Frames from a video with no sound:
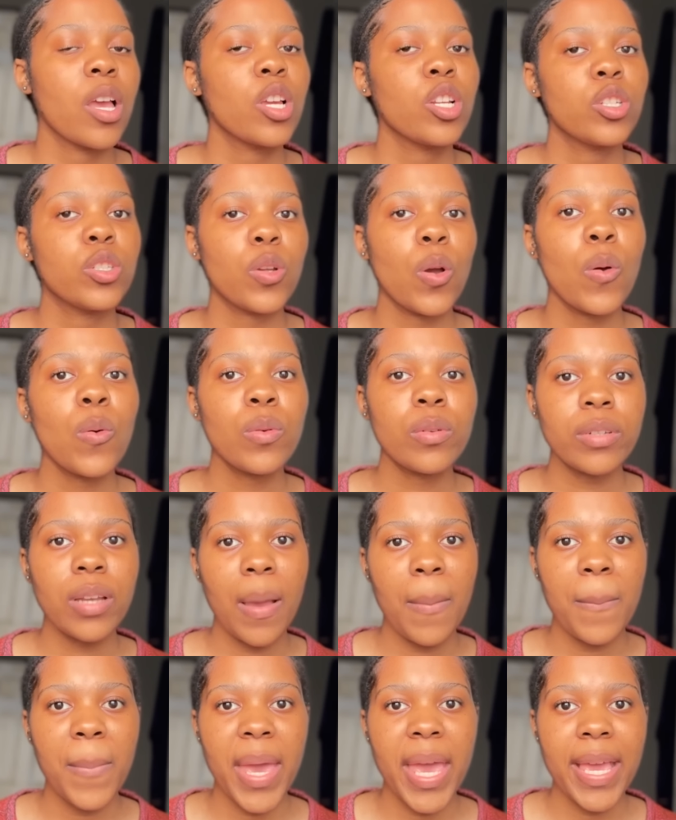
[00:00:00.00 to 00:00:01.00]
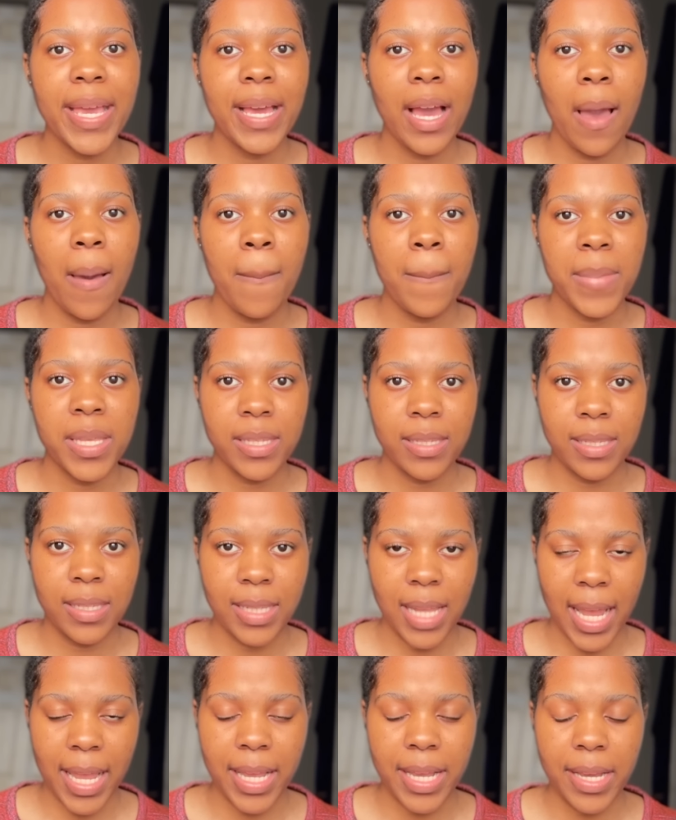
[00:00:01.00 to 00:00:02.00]
Don't make a
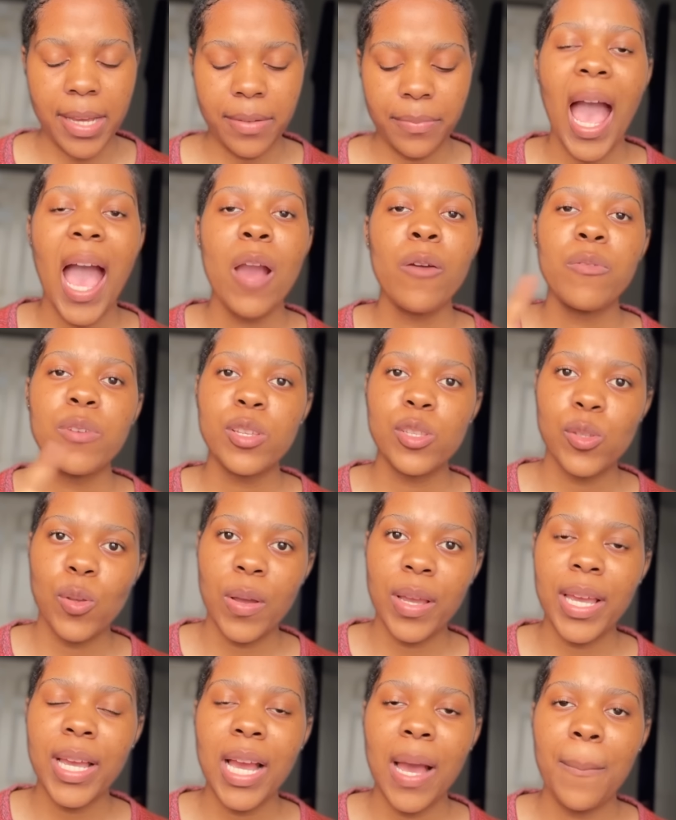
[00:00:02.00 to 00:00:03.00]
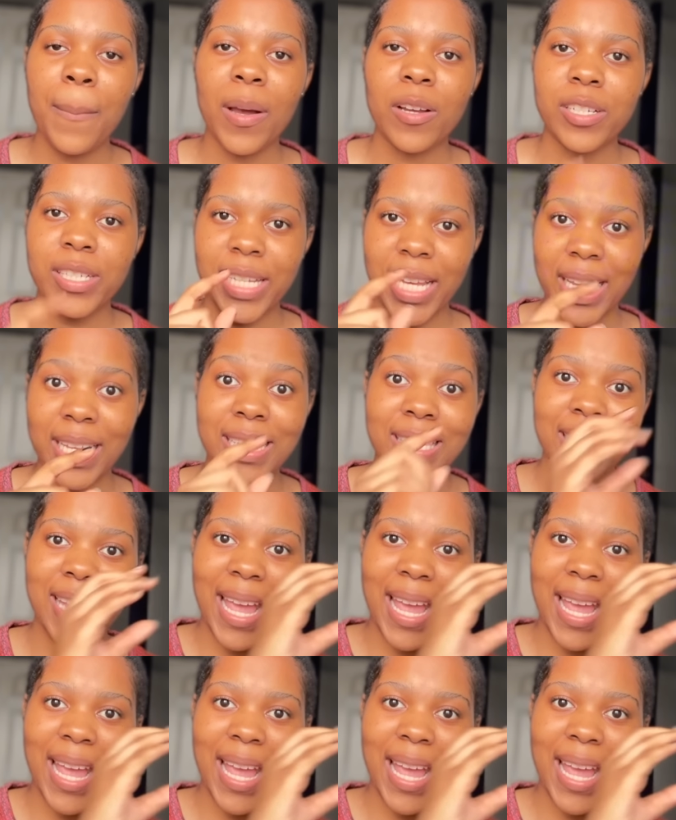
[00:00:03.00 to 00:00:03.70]
mistake. I was talking about text